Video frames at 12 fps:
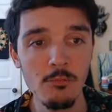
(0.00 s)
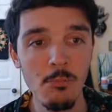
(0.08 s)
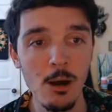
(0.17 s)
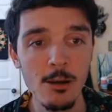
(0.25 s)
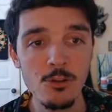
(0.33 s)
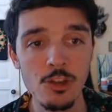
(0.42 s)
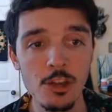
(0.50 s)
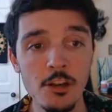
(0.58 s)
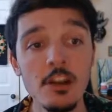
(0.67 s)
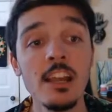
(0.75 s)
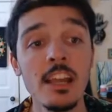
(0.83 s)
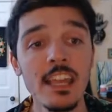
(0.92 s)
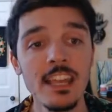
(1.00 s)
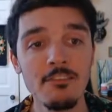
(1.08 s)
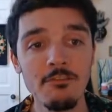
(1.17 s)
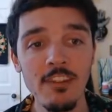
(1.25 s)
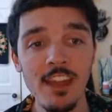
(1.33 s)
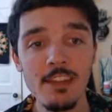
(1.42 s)
margin in
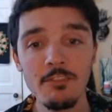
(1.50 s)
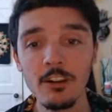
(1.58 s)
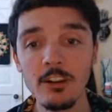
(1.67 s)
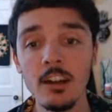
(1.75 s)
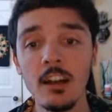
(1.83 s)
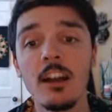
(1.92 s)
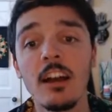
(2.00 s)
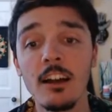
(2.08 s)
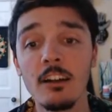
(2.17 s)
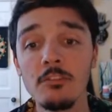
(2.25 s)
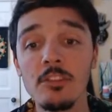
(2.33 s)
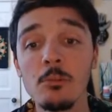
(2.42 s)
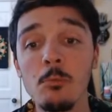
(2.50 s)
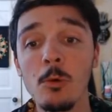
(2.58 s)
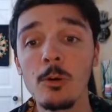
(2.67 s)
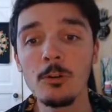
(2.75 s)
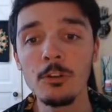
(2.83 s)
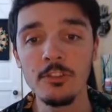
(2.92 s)
favor of the
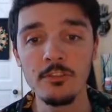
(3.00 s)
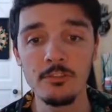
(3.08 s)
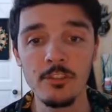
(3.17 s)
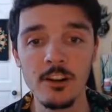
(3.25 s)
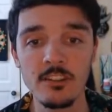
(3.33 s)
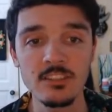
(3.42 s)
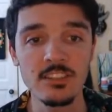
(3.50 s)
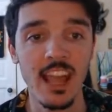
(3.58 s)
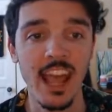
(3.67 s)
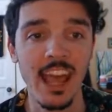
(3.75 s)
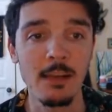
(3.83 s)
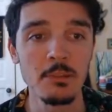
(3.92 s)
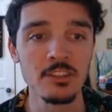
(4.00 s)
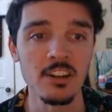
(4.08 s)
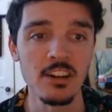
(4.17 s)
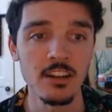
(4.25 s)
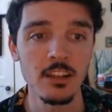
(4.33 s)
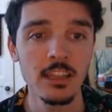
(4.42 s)
world's first
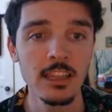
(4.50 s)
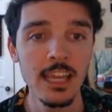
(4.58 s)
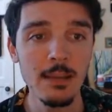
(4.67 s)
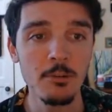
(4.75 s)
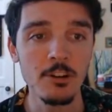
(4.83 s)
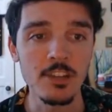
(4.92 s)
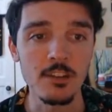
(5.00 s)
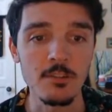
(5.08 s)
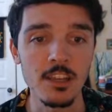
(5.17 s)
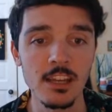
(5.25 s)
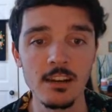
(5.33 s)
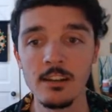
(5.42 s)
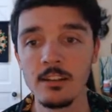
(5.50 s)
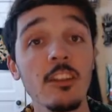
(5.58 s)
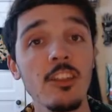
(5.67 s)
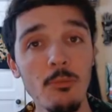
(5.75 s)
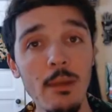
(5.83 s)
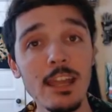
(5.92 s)
Amazon labor union.
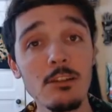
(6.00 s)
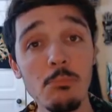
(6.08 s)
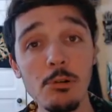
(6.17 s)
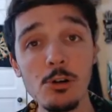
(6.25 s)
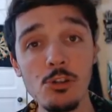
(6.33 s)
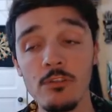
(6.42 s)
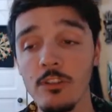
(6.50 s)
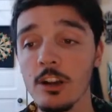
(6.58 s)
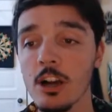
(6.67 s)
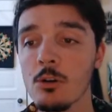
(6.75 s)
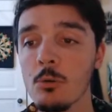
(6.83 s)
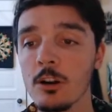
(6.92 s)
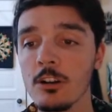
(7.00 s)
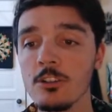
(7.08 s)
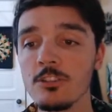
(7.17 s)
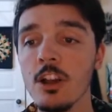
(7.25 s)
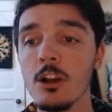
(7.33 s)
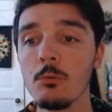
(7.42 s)
Their main push for
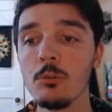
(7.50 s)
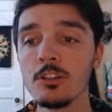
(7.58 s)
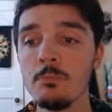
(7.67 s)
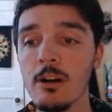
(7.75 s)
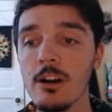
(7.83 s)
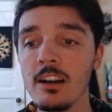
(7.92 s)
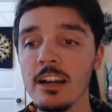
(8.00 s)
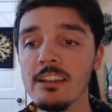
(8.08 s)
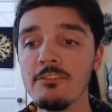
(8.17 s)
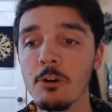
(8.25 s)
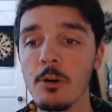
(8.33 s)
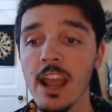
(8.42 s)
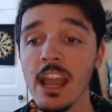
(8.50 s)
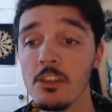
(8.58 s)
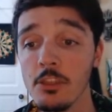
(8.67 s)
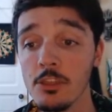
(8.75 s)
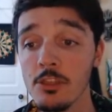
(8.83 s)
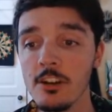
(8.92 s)
coworkers was bargaining for a
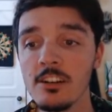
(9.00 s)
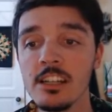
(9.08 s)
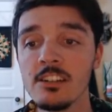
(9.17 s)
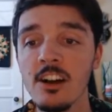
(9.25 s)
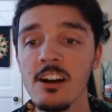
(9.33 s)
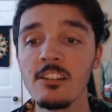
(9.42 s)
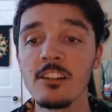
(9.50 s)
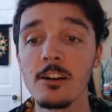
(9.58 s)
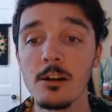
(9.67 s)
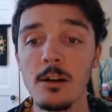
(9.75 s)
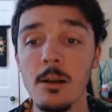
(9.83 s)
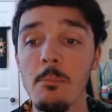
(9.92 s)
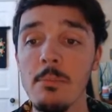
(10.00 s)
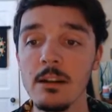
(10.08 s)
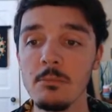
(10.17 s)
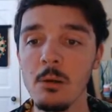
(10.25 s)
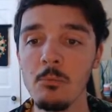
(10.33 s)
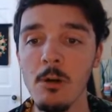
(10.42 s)
$30
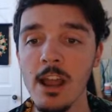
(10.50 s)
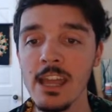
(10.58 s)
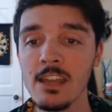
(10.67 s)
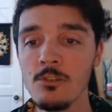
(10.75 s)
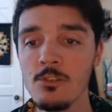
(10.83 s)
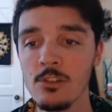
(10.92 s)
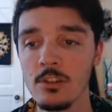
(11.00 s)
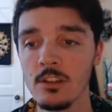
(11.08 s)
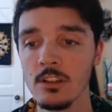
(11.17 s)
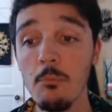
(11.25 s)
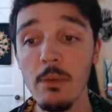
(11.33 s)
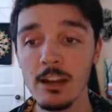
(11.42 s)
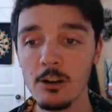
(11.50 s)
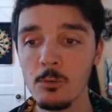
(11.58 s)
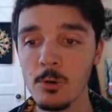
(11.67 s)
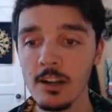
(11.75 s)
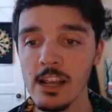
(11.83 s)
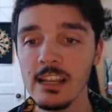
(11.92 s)
minimum wage, better
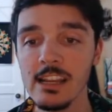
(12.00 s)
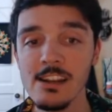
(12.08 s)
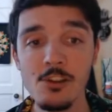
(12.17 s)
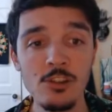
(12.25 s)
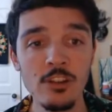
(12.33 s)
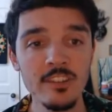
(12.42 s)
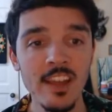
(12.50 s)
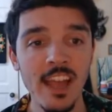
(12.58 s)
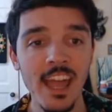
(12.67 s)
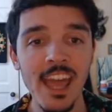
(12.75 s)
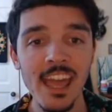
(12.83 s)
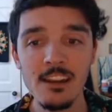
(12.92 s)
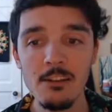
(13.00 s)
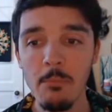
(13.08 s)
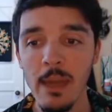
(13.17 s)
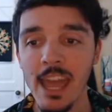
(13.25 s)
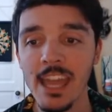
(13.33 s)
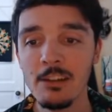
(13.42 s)
working conditions, and
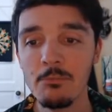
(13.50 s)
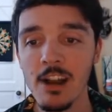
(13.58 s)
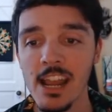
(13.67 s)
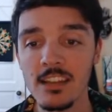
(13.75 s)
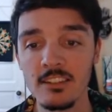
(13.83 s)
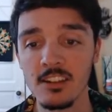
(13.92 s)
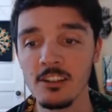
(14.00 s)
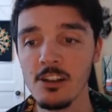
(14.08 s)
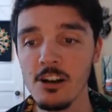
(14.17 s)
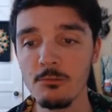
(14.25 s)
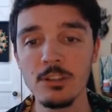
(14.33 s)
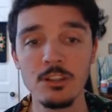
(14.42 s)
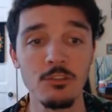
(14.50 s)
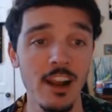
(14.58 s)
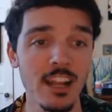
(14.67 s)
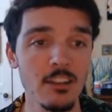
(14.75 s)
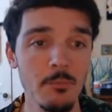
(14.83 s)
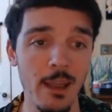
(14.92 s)
paid breaks, along with
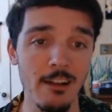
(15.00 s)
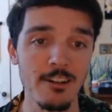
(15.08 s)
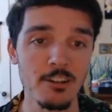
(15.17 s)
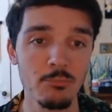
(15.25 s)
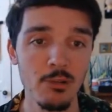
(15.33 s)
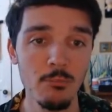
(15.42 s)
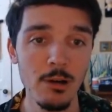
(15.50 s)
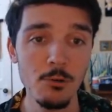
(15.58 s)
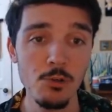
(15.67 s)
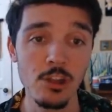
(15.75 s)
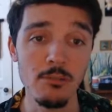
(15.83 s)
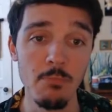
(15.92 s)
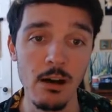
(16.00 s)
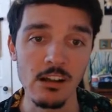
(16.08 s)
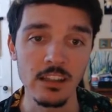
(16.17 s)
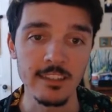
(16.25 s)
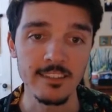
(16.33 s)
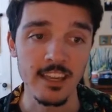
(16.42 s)
transparent promotion
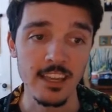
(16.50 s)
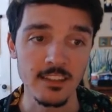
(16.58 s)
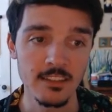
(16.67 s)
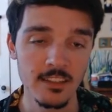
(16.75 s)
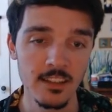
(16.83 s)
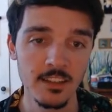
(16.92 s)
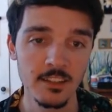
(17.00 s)
policies.